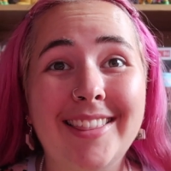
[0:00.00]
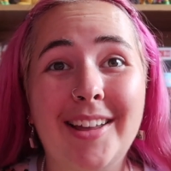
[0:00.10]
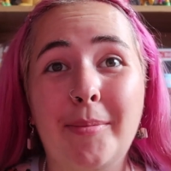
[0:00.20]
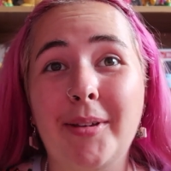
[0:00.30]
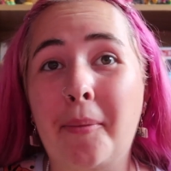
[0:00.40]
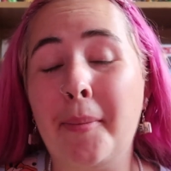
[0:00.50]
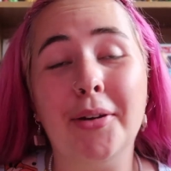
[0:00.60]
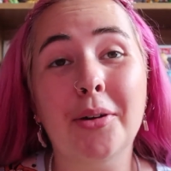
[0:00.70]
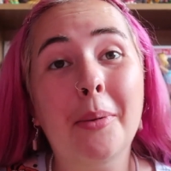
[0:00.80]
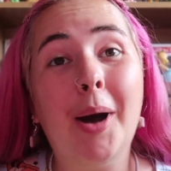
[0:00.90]
They'll be on my
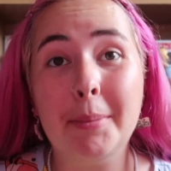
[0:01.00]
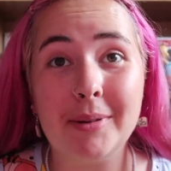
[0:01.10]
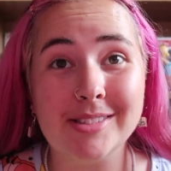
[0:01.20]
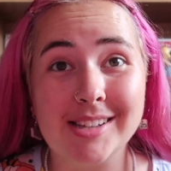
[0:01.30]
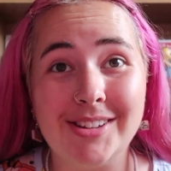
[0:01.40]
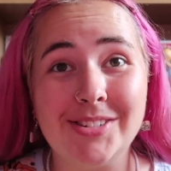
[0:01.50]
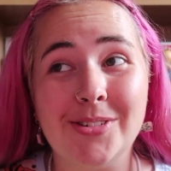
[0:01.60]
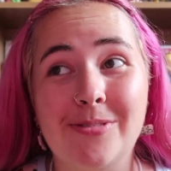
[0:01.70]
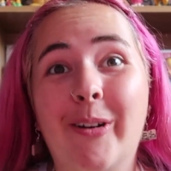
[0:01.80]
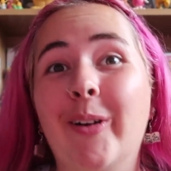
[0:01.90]
normal upload schedule
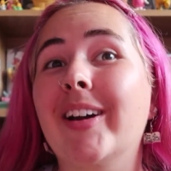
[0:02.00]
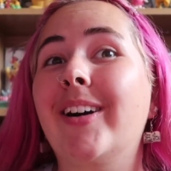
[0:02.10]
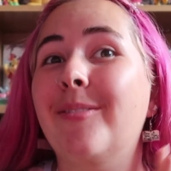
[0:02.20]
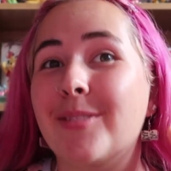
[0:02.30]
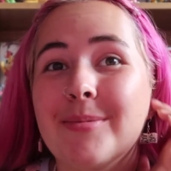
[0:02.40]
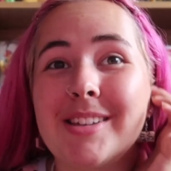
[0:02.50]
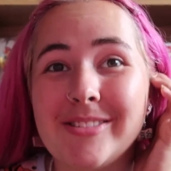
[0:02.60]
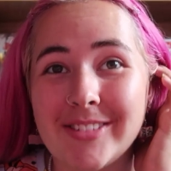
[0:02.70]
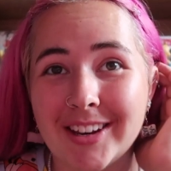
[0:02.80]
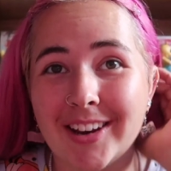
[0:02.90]
following on from this
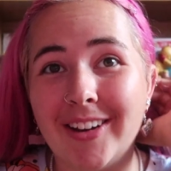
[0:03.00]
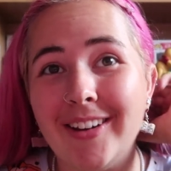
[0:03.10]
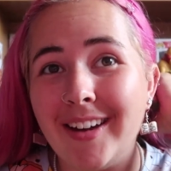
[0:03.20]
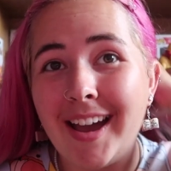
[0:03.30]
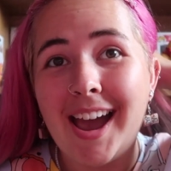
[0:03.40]
video.